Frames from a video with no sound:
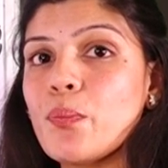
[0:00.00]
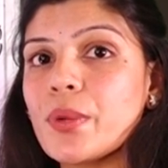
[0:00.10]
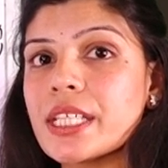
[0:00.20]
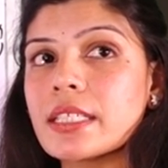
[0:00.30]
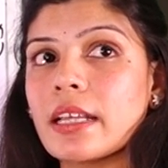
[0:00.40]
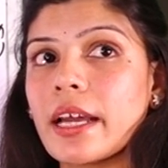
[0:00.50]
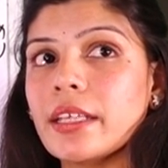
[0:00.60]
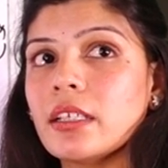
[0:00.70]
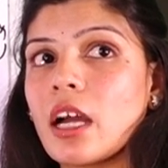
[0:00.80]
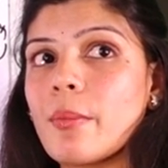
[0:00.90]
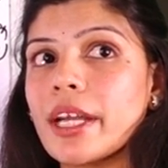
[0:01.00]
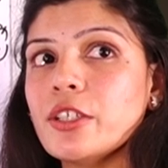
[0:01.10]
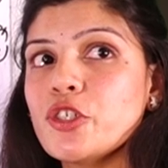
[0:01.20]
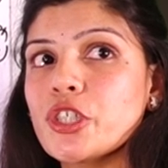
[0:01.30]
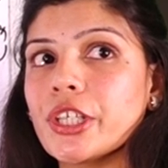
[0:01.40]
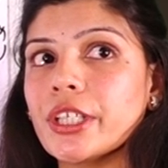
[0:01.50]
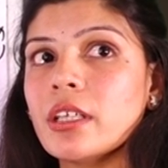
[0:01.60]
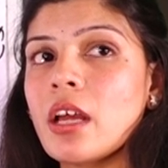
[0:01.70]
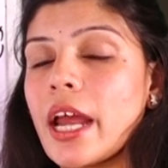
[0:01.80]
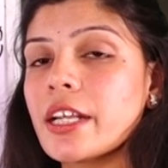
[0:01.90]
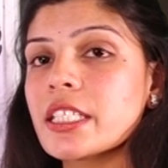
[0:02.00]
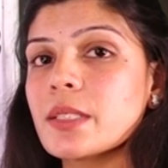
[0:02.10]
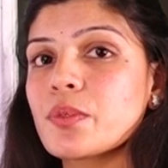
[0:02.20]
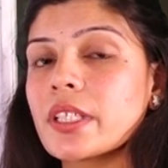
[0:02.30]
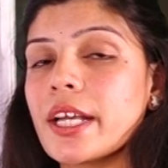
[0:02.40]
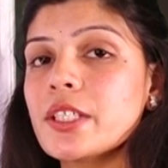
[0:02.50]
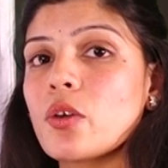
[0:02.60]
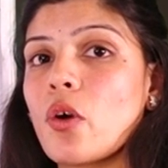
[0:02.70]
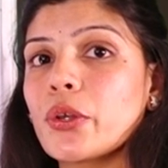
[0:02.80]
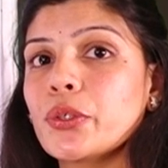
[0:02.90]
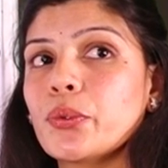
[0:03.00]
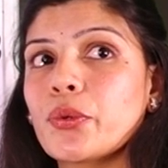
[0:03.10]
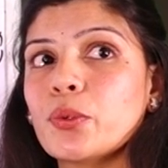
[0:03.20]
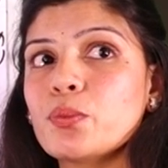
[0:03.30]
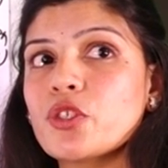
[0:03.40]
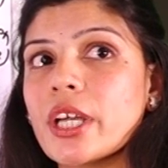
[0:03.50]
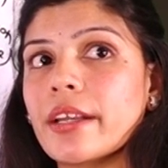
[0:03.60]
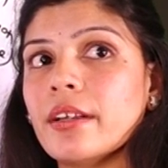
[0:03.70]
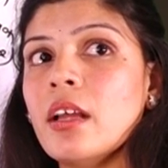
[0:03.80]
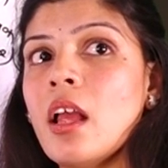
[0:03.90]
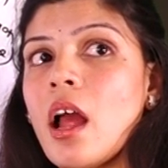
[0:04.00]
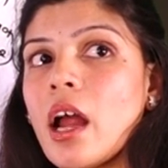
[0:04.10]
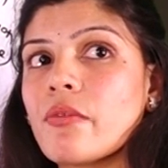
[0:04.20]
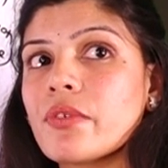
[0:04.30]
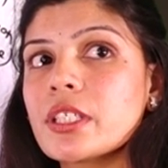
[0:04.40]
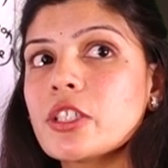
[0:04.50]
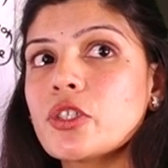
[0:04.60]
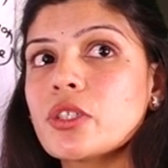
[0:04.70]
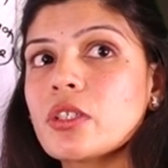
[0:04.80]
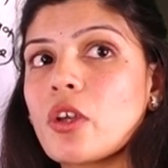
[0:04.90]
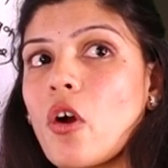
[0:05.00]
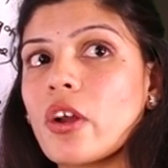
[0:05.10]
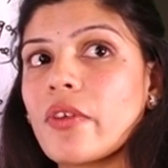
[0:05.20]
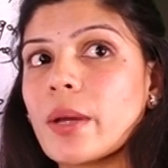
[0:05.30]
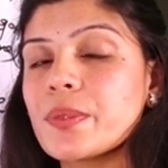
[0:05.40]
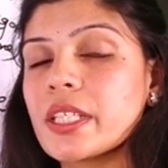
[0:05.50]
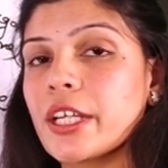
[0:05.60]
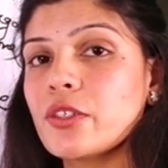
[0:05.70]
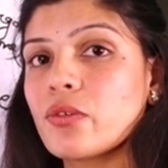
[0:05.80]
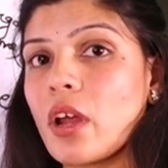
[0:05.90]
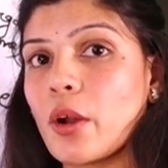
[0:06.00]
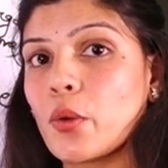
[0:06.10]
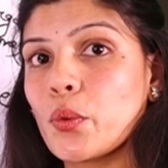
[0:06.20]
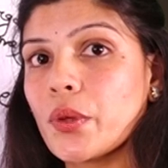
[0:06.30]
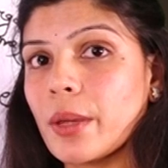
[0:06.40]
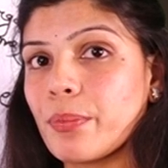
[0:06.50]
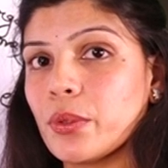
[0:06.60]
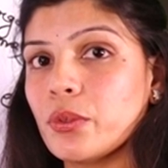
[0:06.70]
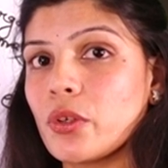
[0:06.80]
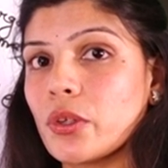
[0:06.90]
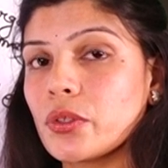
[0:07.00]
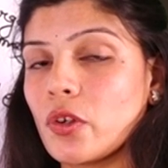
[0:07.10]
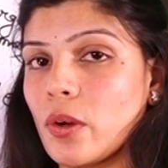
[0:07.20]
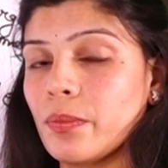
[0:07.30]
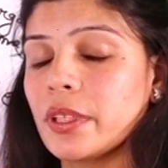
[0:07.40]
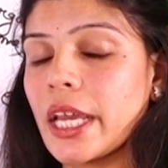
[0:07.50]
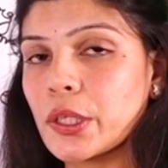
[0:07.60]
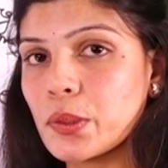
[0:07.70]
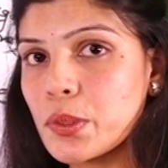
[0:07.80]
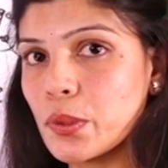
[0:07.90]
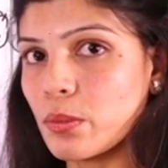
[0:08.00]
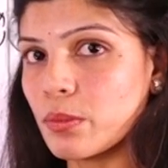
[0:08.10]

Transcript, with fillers: Please like, comment, share and subscribe our YouTube channel and visit our website gurukpo.com. Thank you so